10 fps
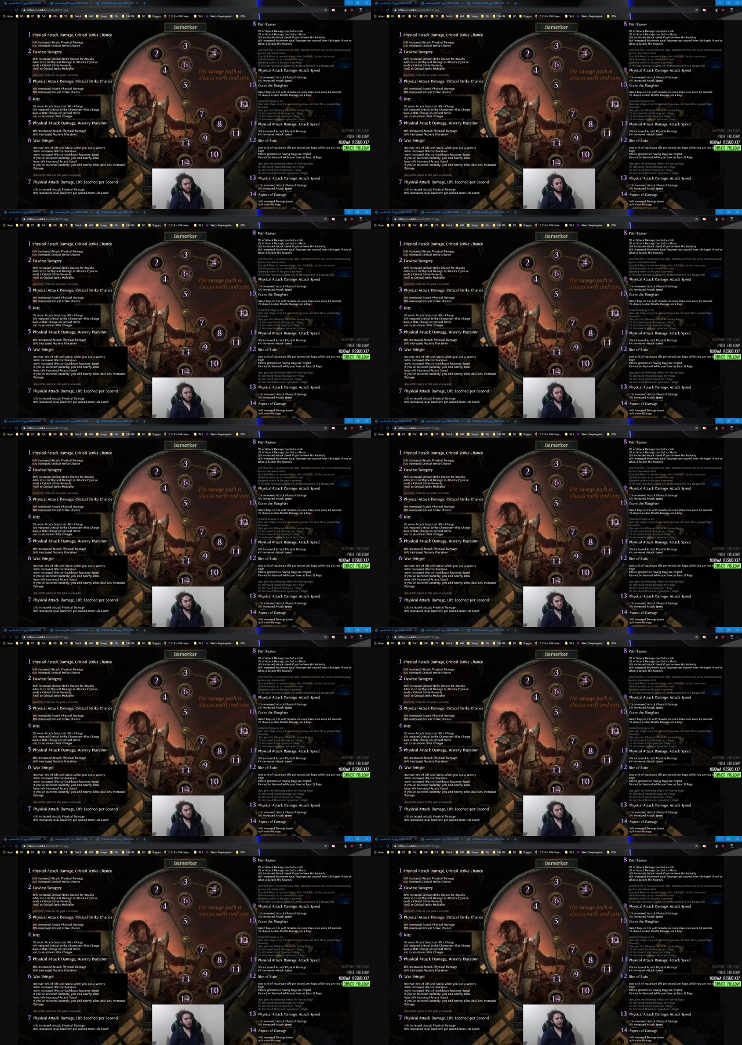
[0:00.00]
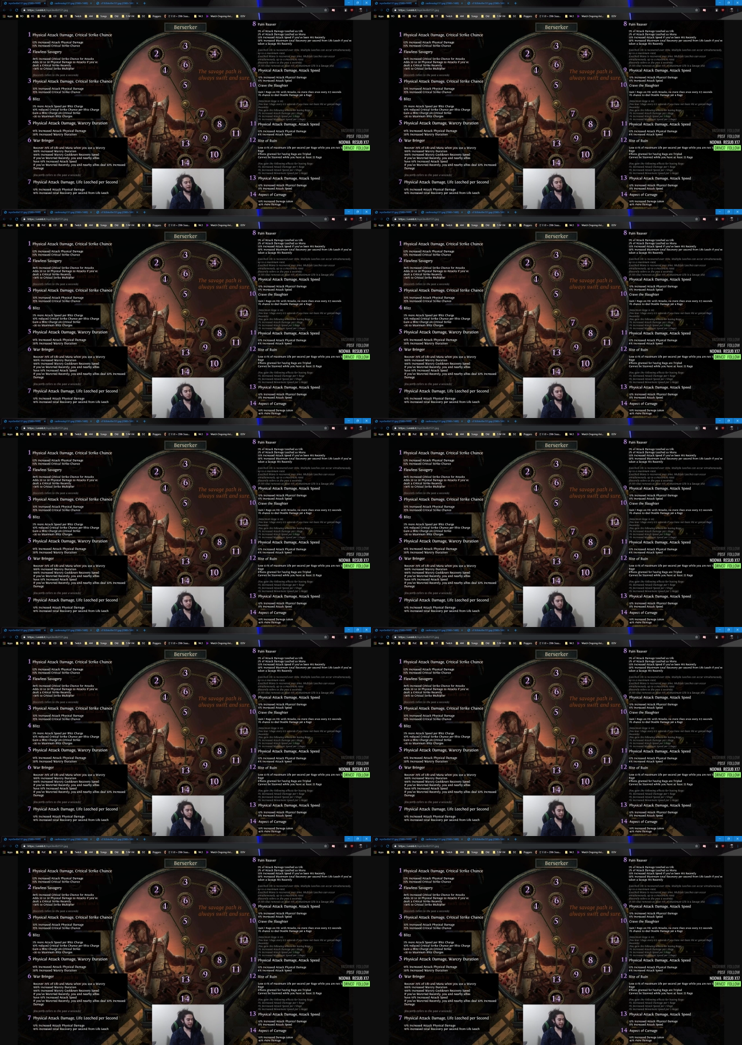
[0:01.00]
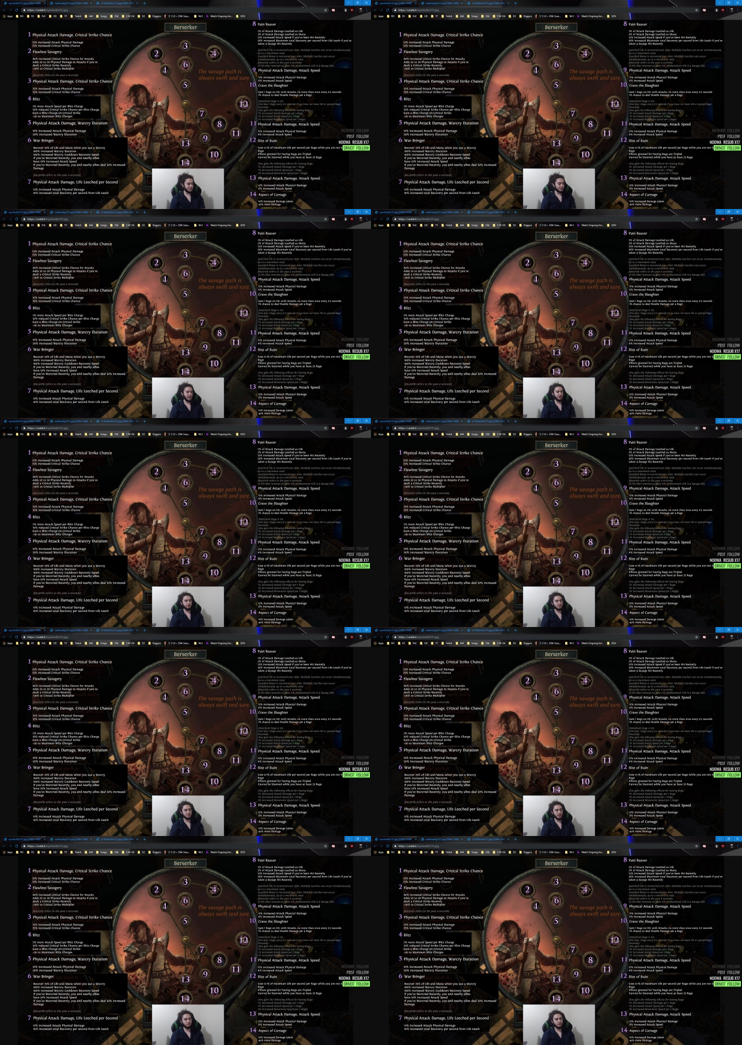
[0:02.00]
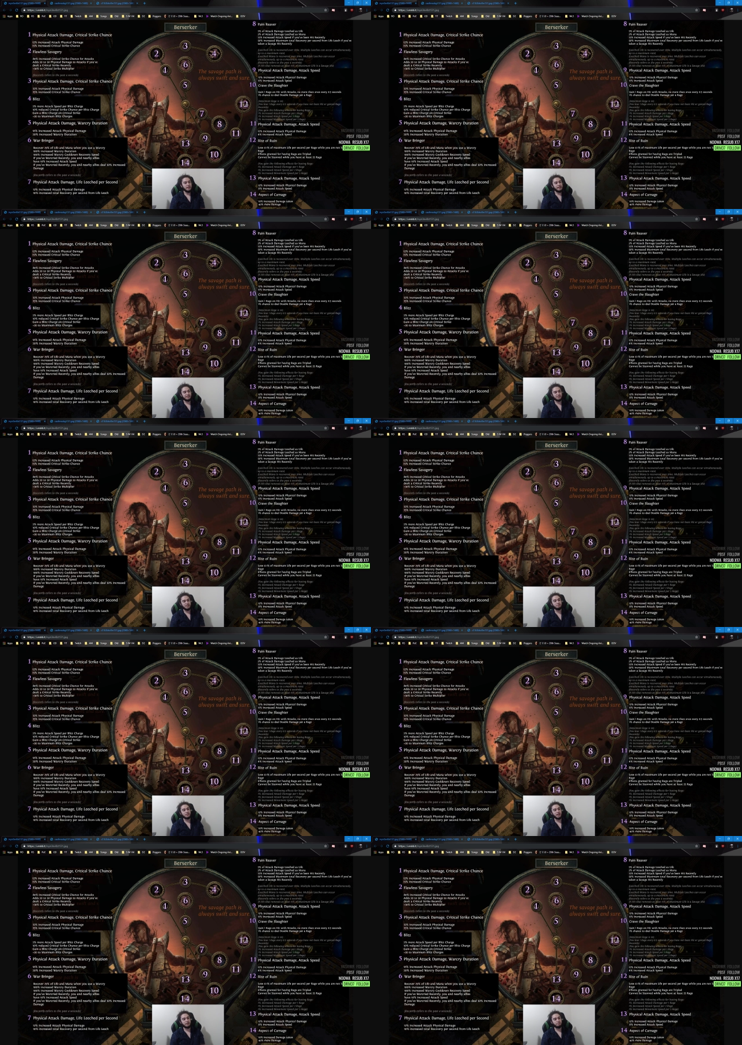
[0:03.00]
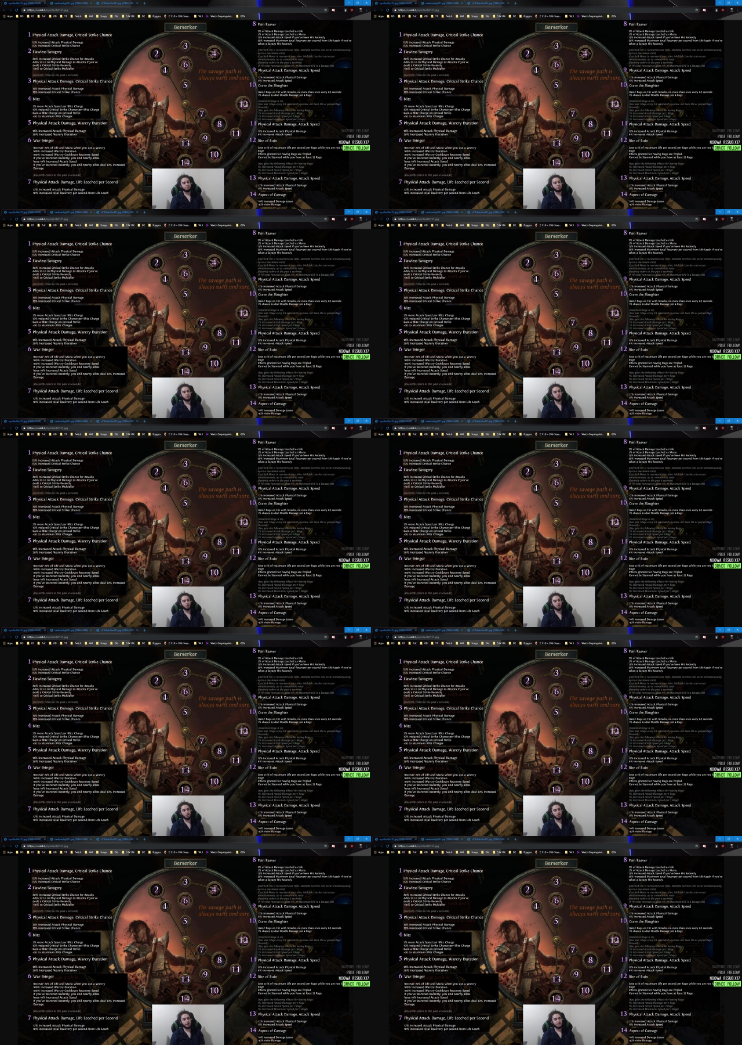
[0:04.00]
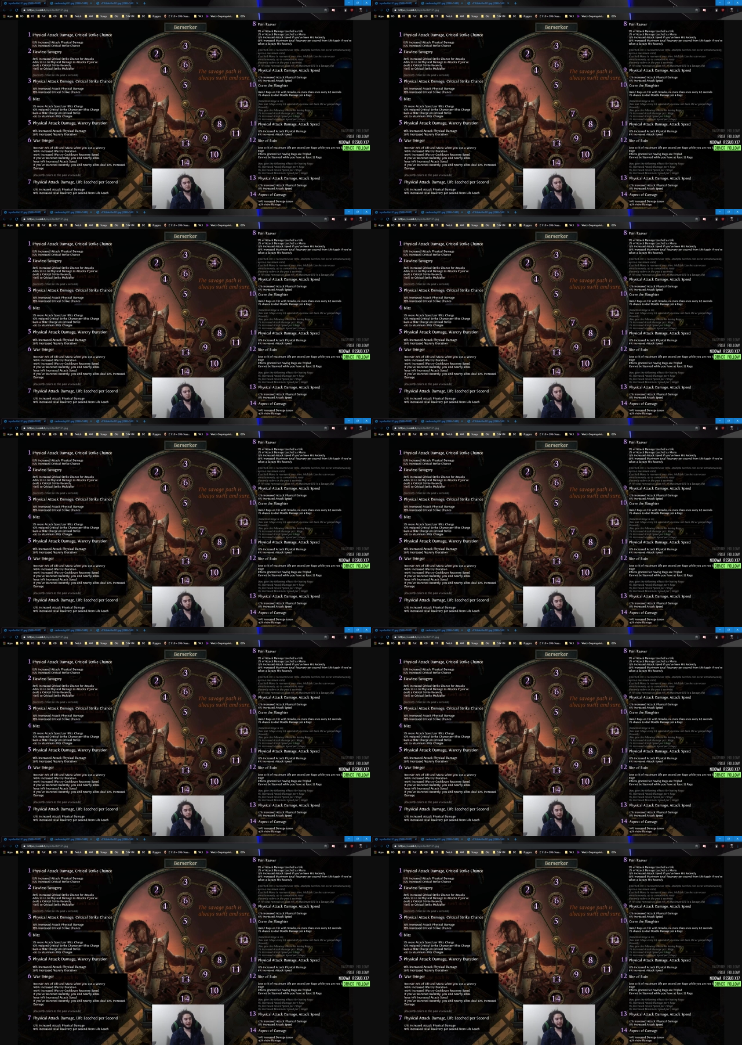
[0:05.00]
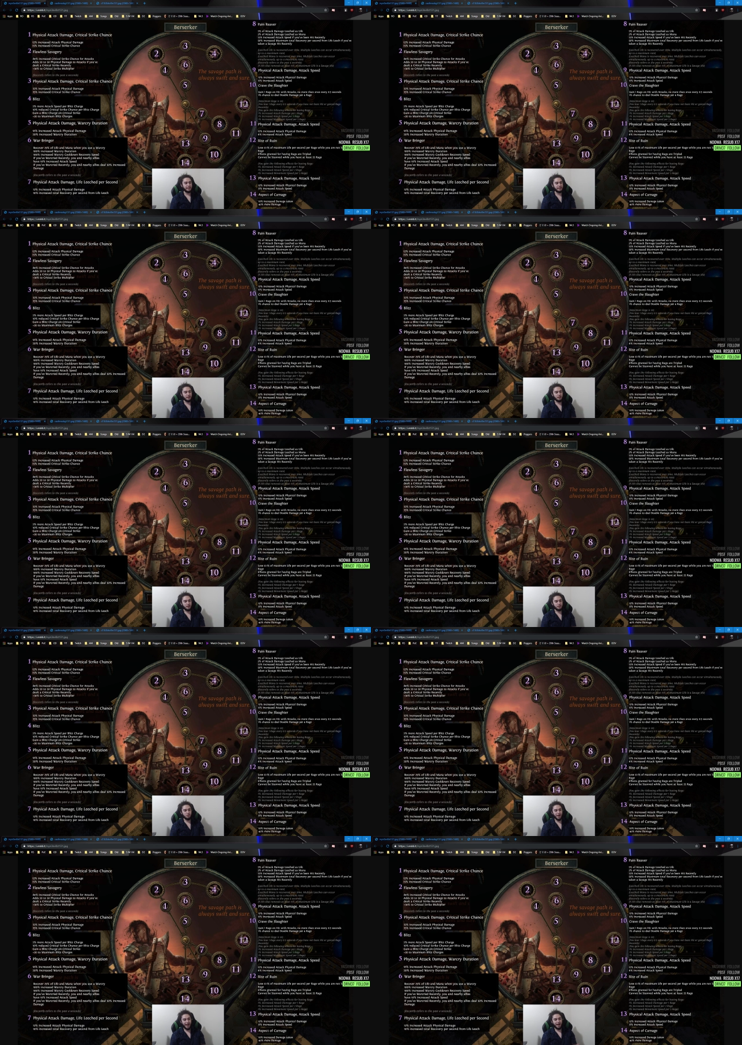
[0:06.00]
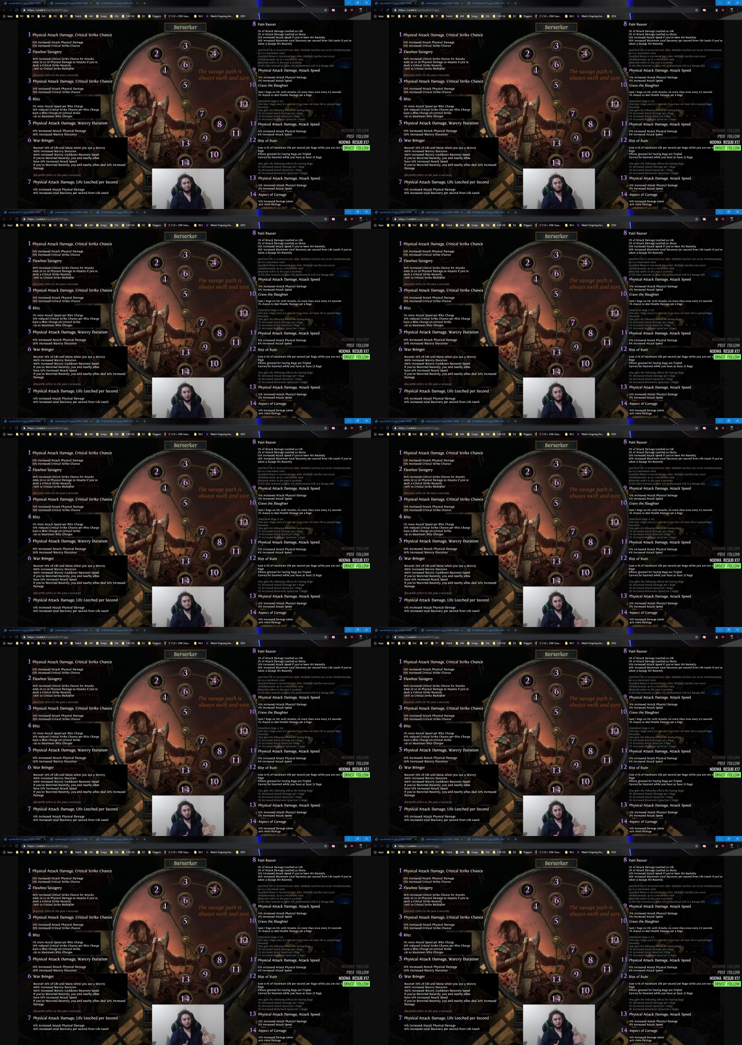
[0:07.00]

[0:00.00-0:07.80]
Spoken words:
(no speaker visible)